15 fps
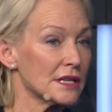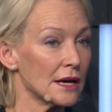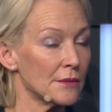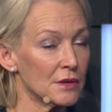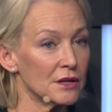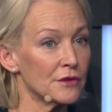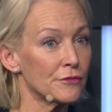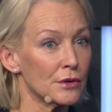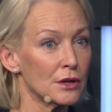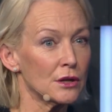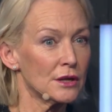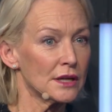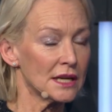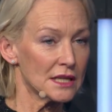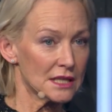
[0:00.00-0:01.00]
I mean, if we
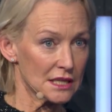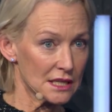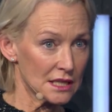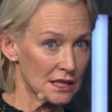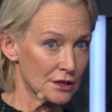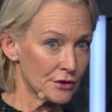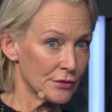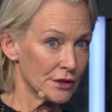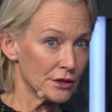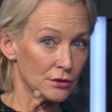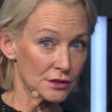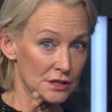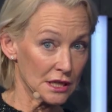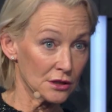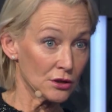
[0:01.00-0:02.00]
look at critical
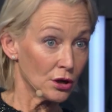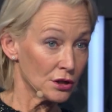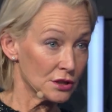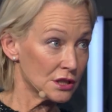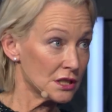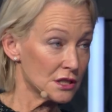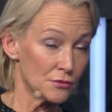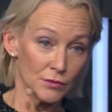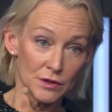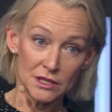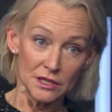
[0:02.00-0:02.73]
technologies, which